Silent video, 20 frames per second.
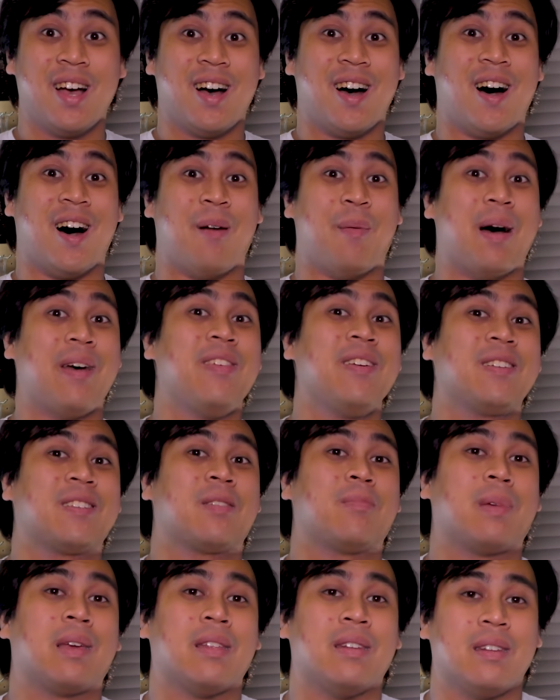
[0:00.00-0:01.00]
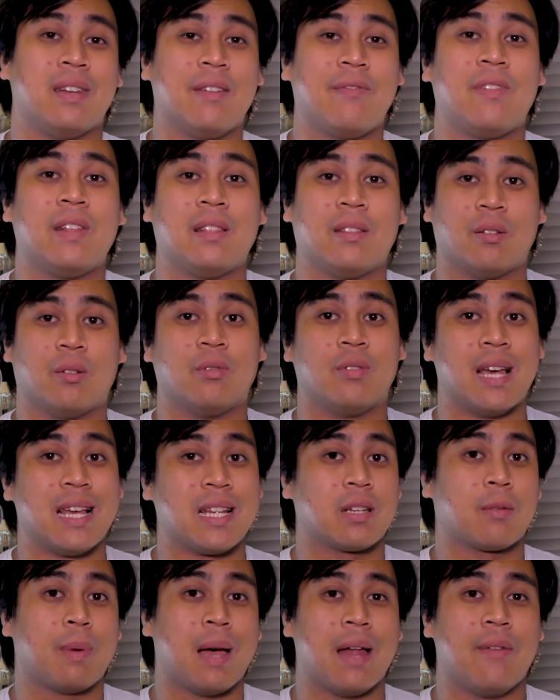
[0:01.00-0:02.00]
Um, I think it's gonna be a nifty little
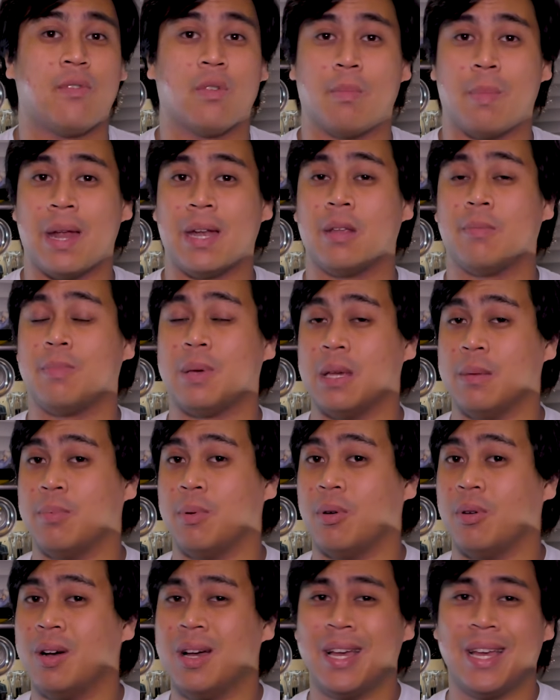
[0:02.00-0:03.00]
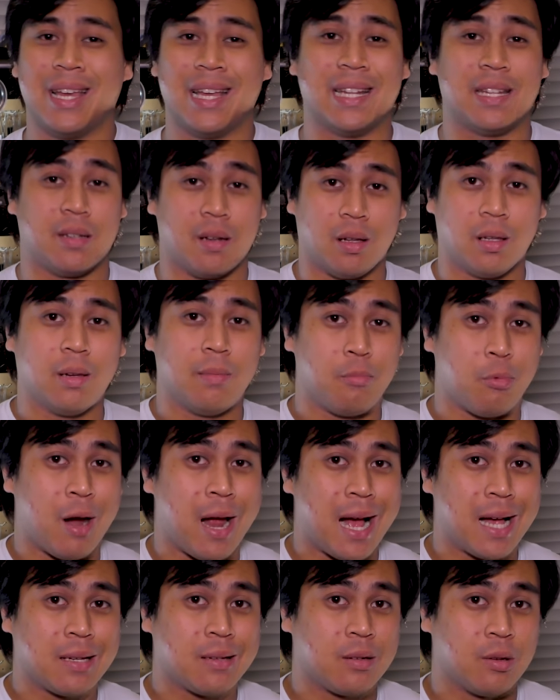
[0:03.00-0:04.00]
desk pad for many people. It's solid
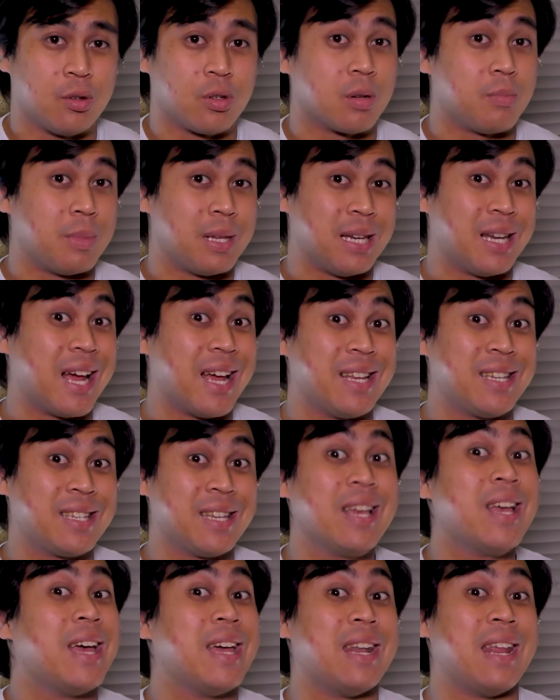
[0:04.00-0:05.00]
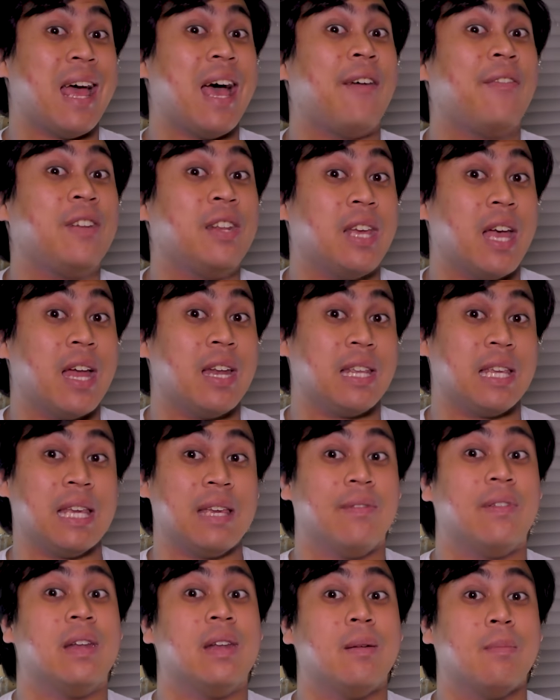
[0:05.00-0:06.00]
brass, so it's gonna be nice and hefty and
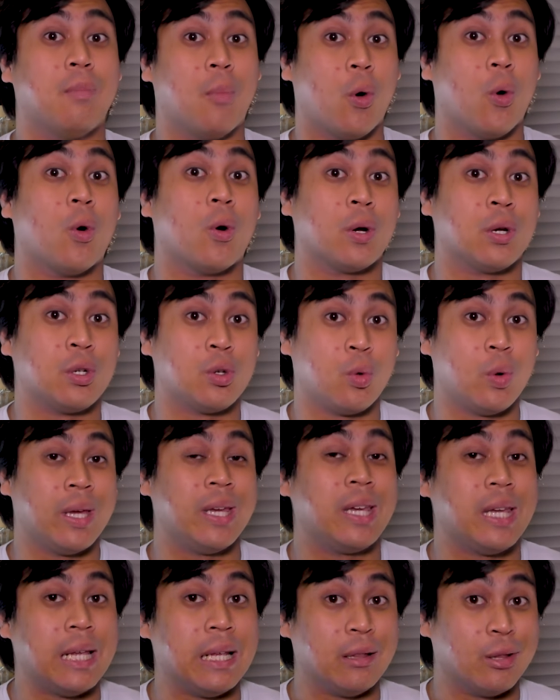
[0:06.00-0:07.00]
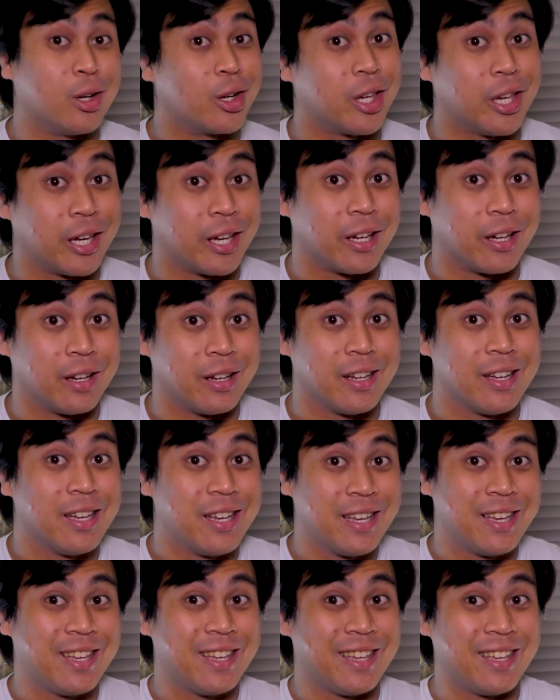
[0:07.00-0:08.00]
even more Twinkie looking.
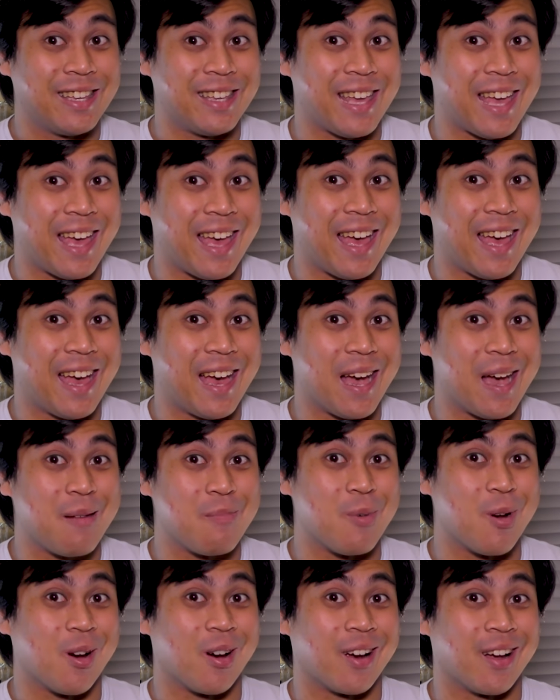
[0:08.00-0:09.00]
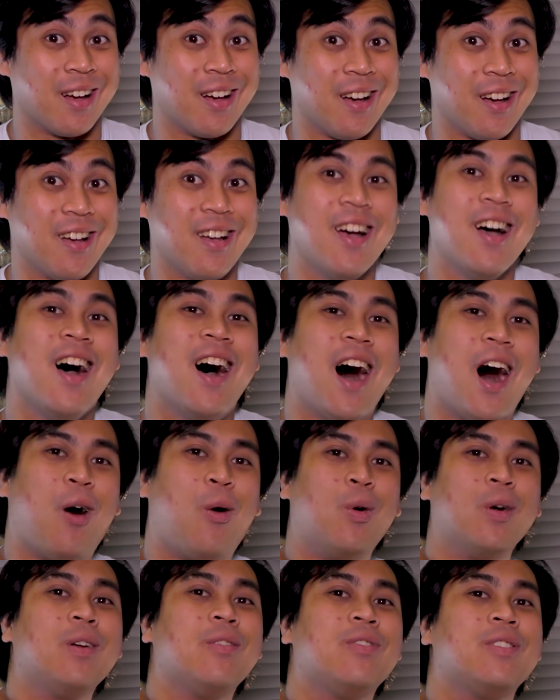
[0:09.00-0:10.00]
Yeah, America. I
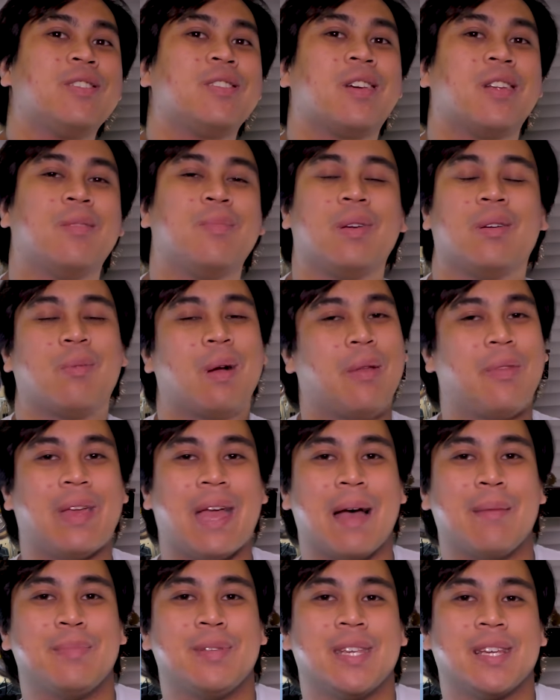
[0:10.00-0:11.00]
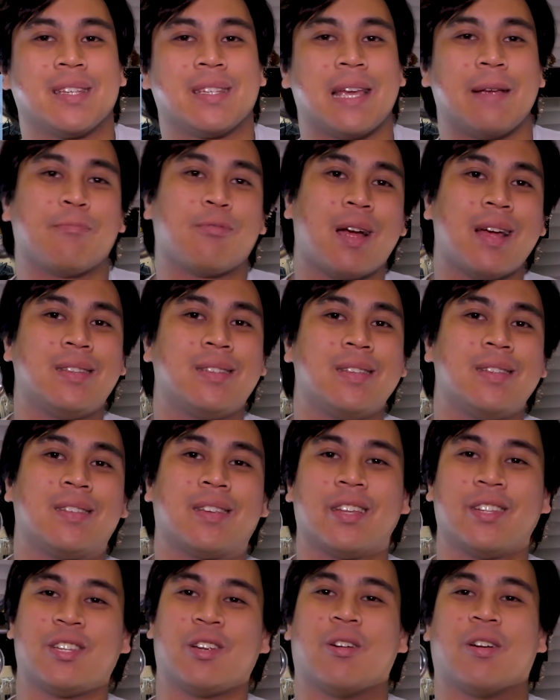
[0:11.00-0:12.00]
wonder if this is gonna be around the M six A prices,
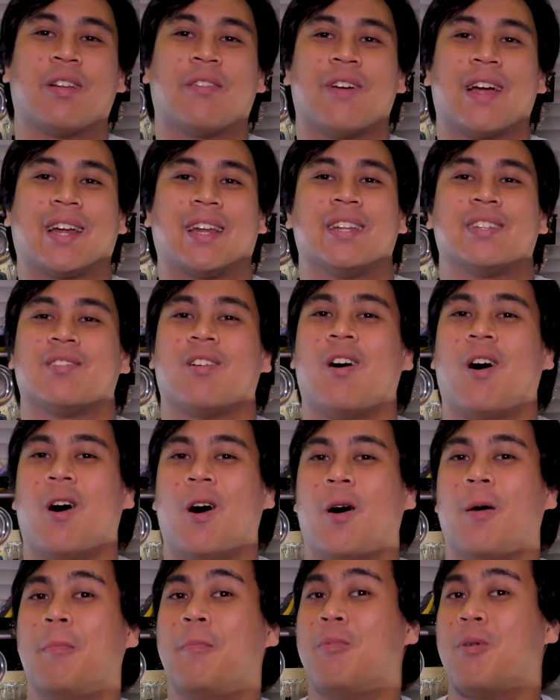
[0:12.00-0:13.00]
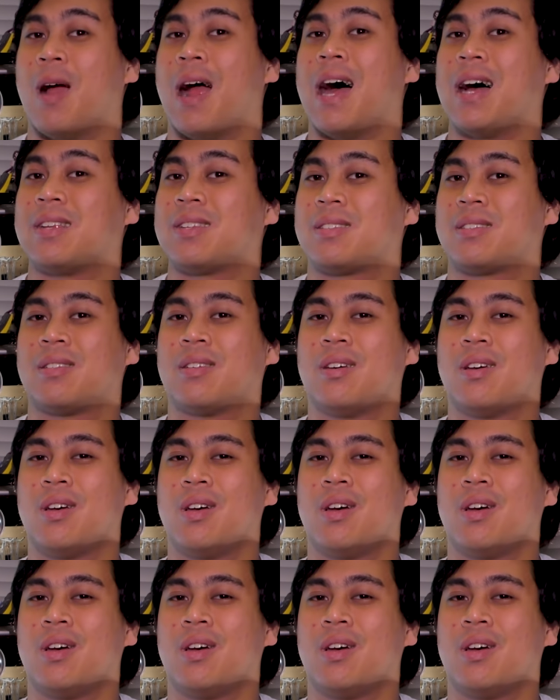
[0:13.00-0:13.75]
considering the fact it's all brass.